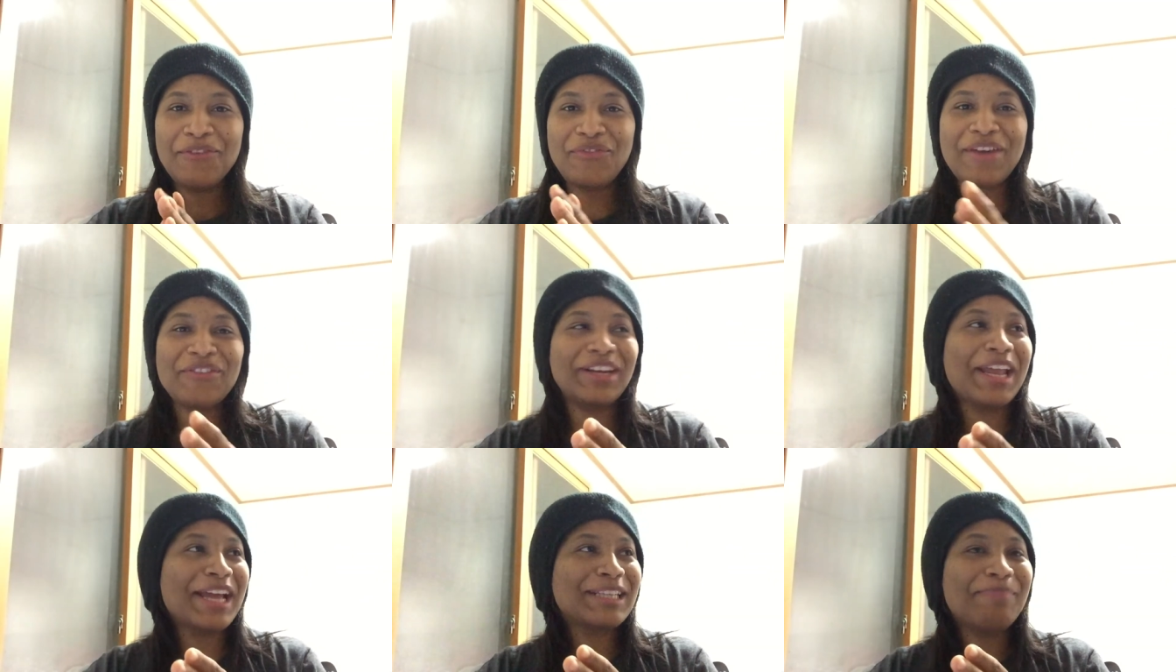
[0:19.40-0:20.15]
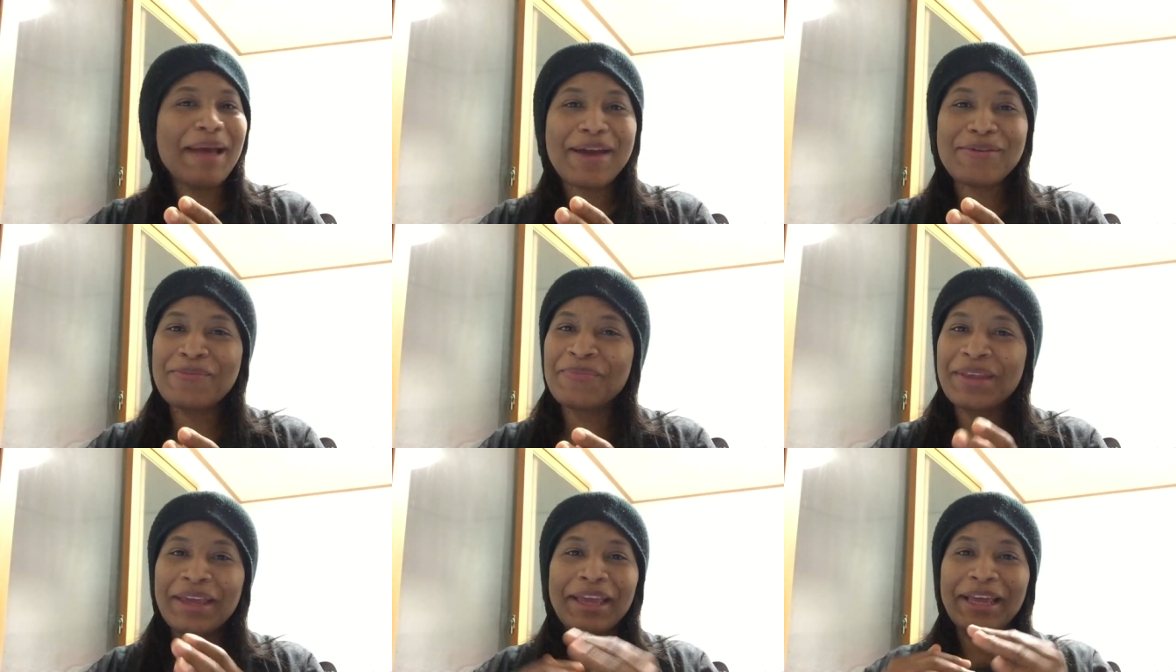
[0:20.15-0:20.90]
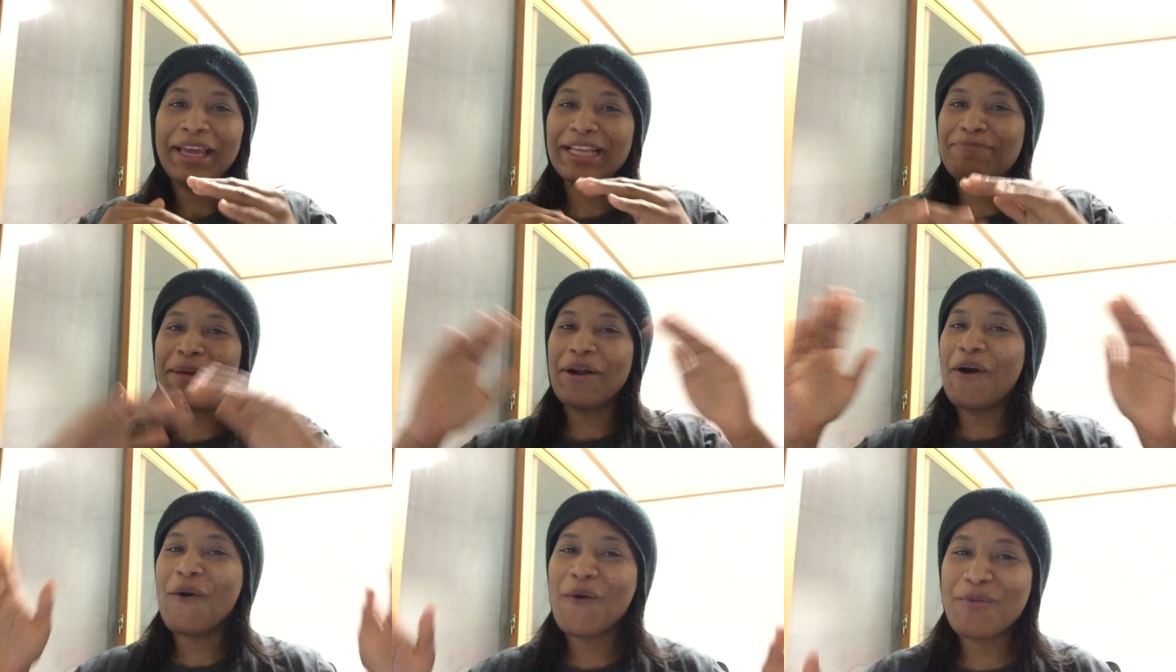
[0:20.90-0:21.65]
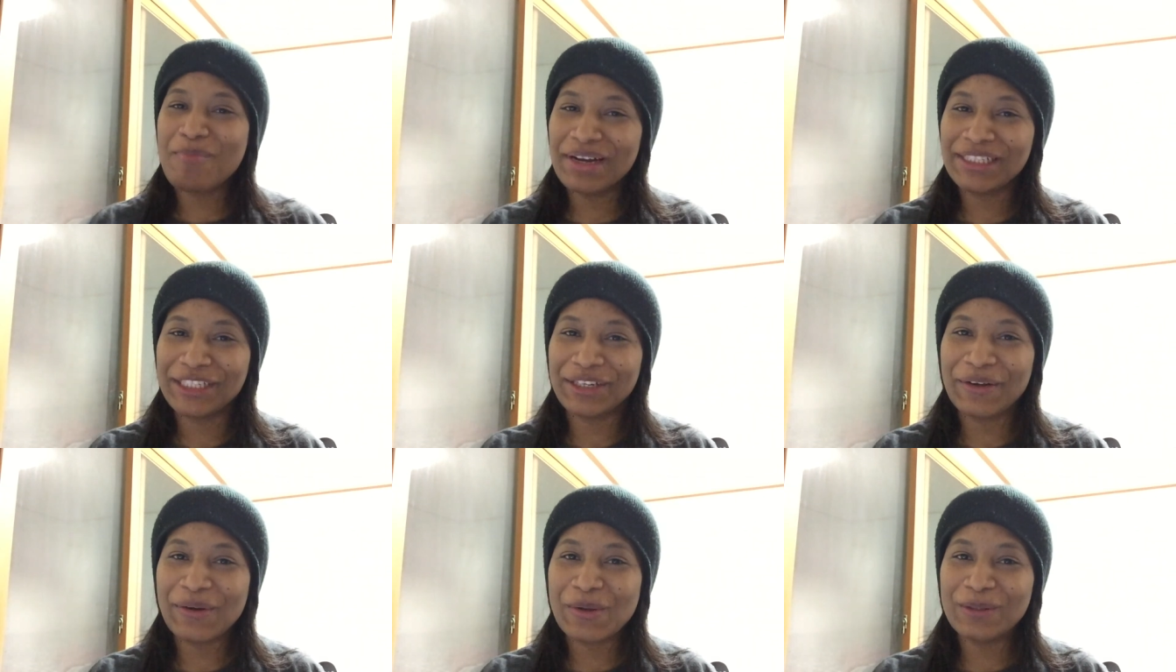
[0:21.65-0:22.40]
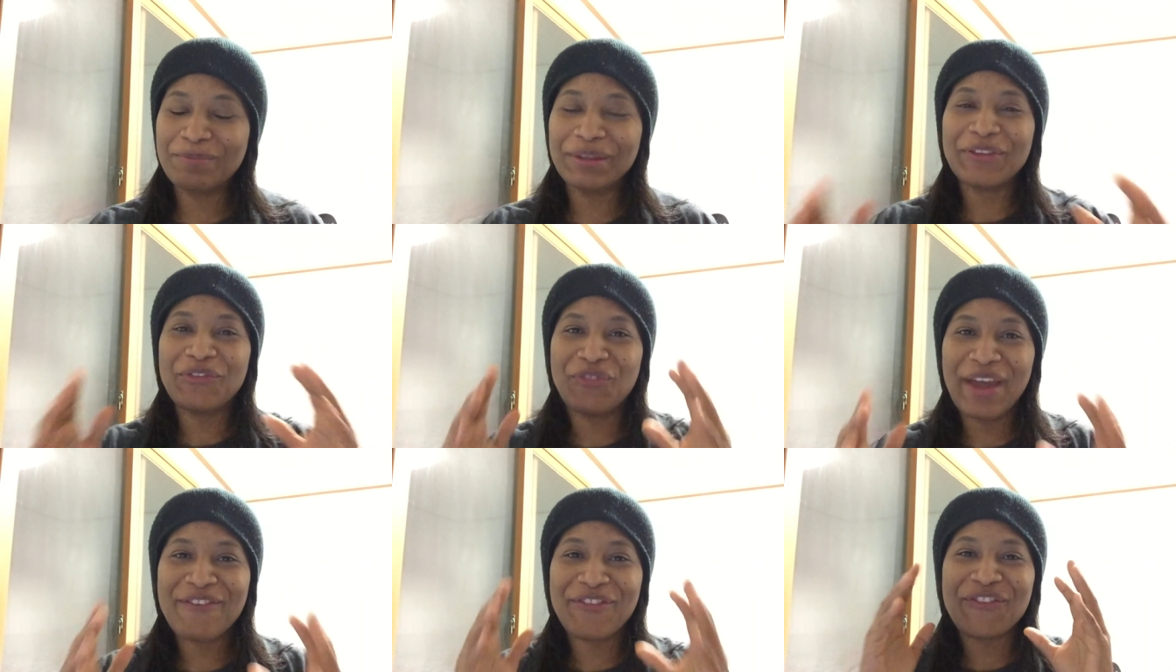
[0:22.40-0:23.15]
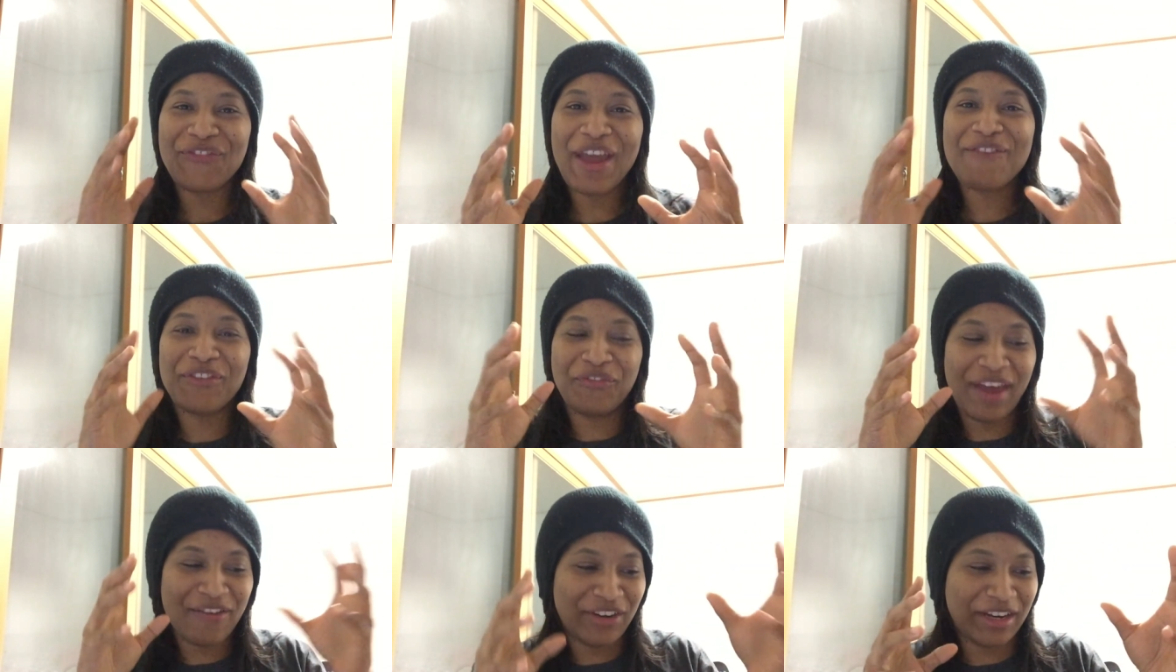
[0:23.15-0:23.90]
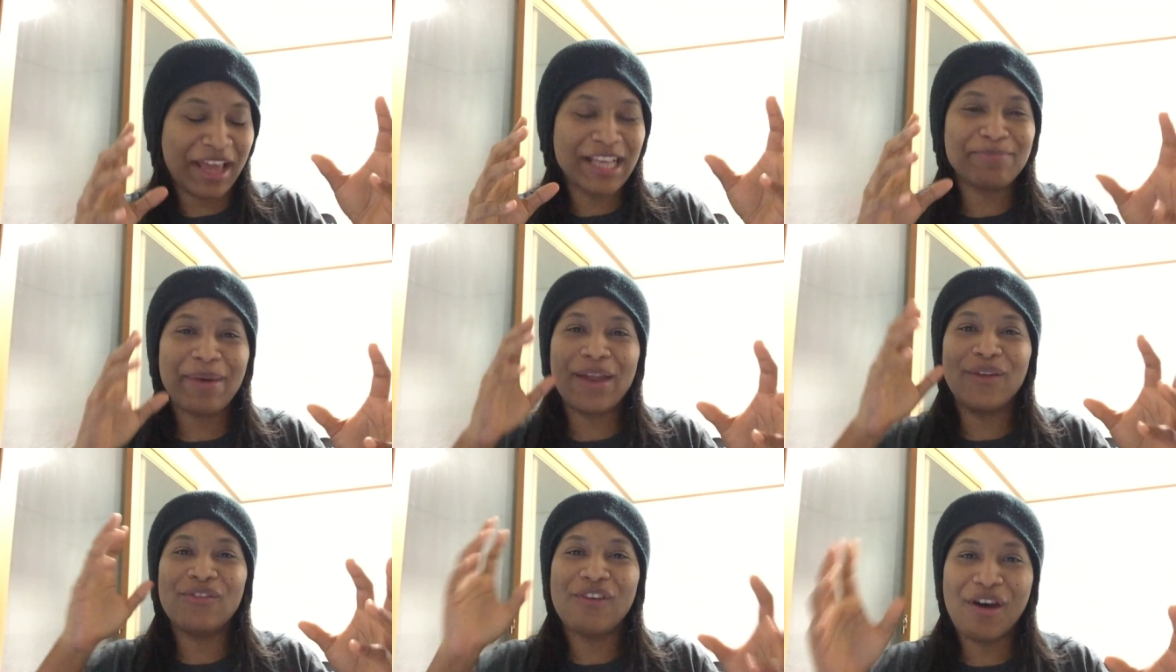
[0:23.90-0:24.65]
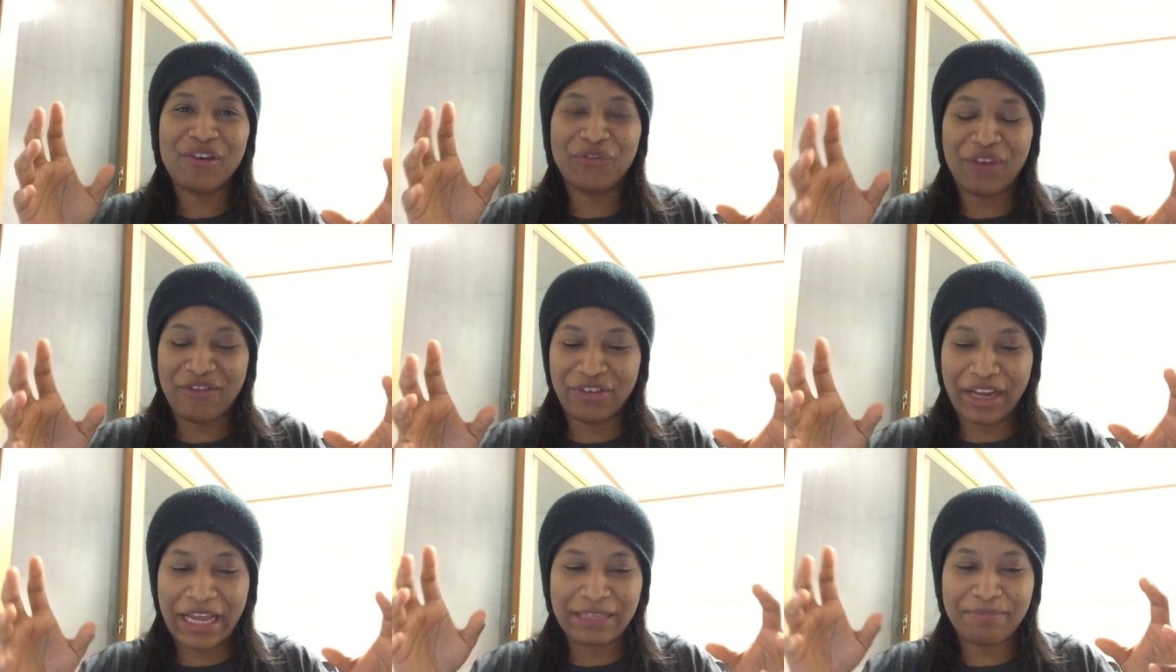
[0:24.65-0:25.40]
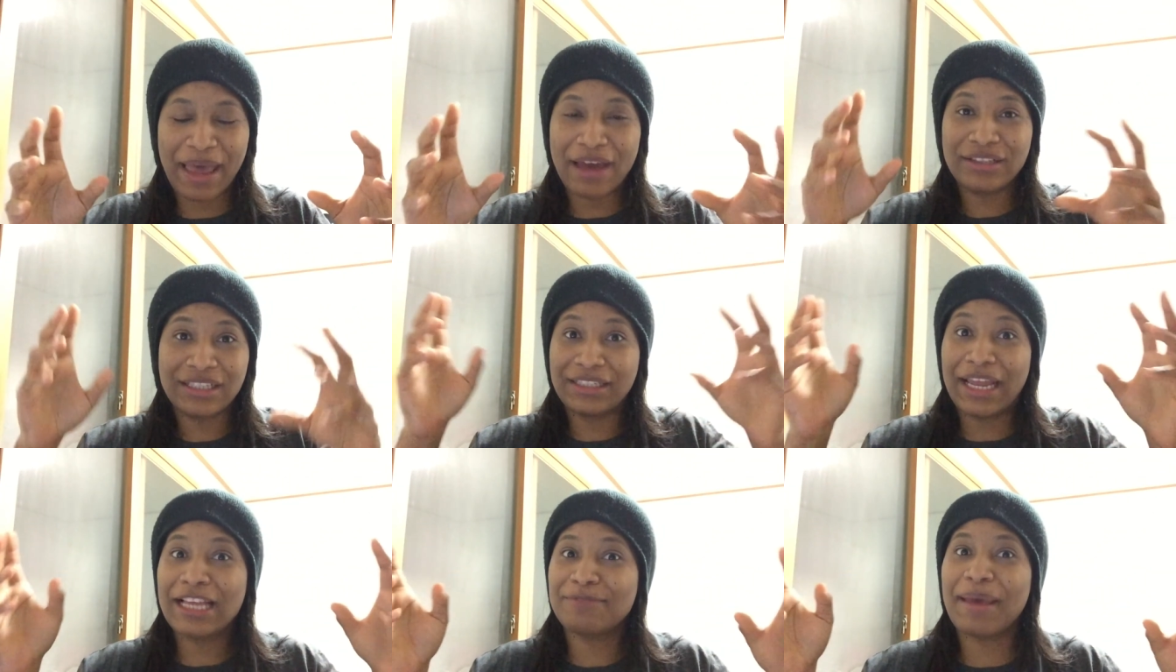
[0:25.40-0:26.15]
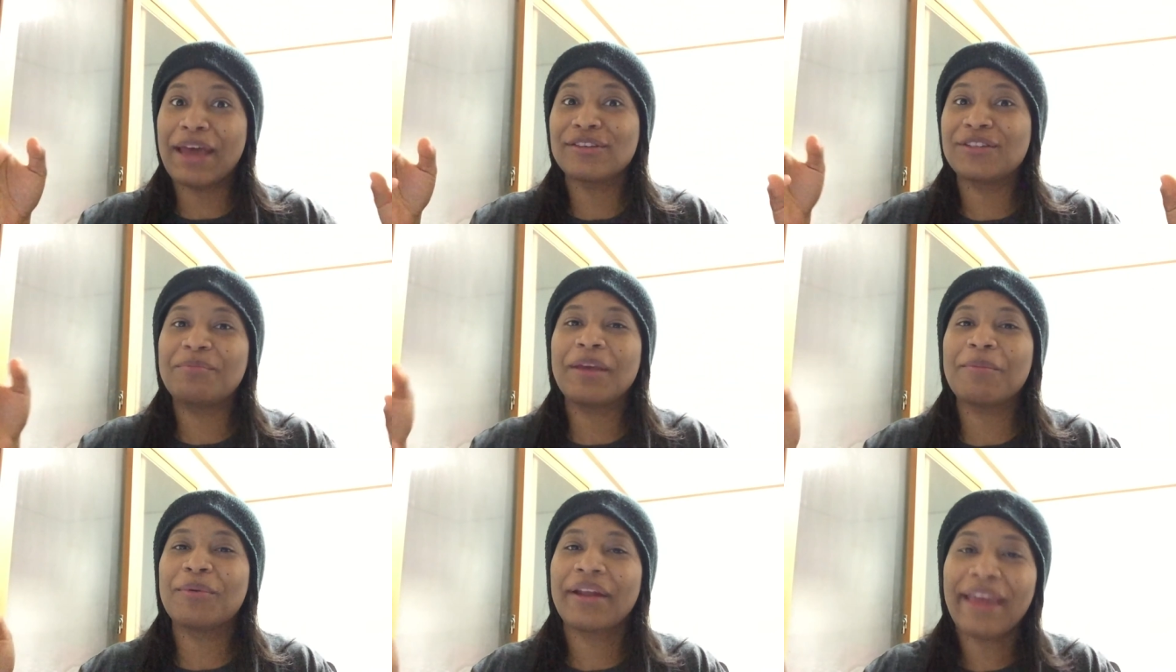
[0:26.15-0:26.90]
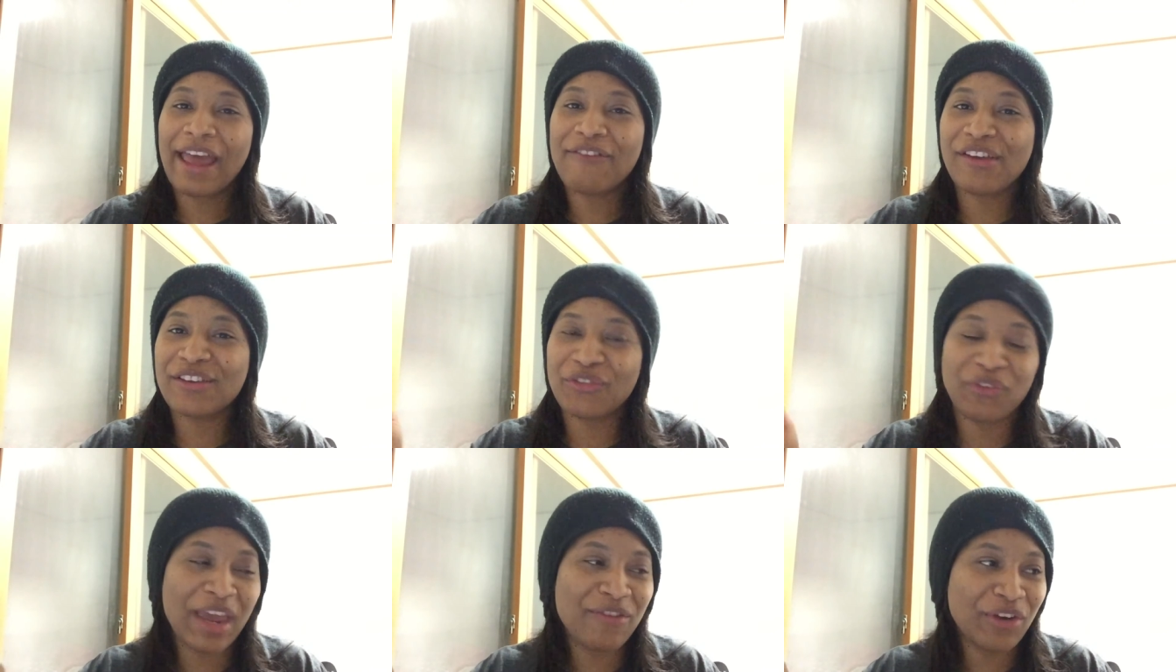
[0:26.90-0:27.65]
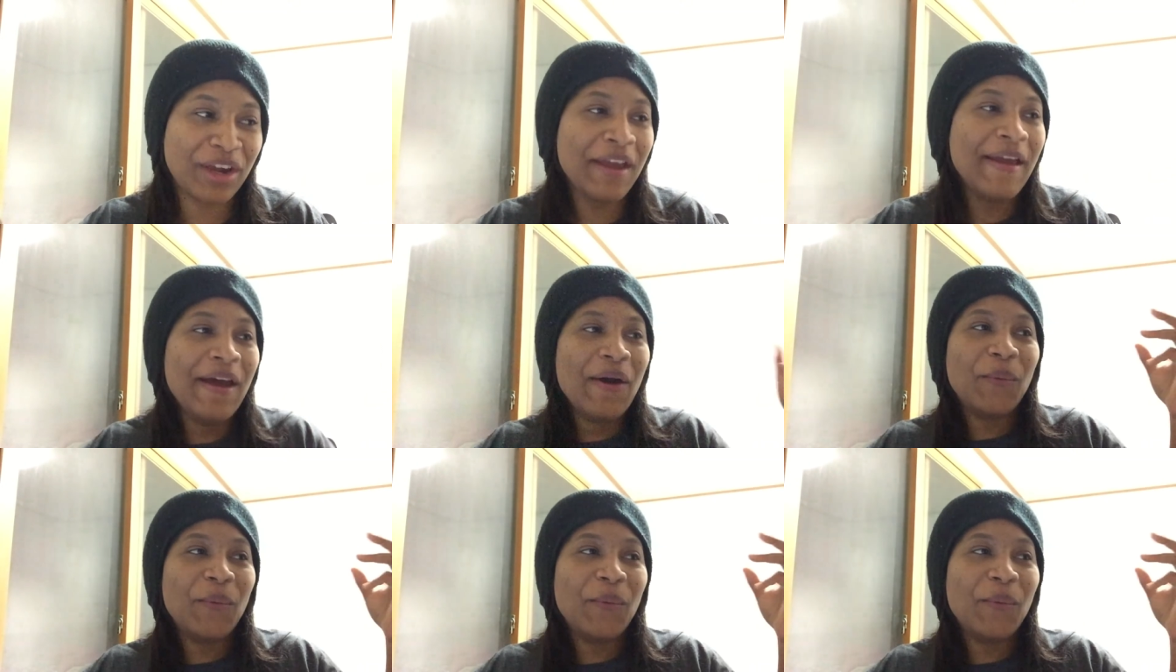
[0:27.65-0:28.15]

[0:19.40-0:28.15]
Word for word: Favorite dance battle? It's been a whole bunch of those, but the favorite, favorite, favorite dance battle of all the favorite dance battles, the dance battles to be able to have as a favorite,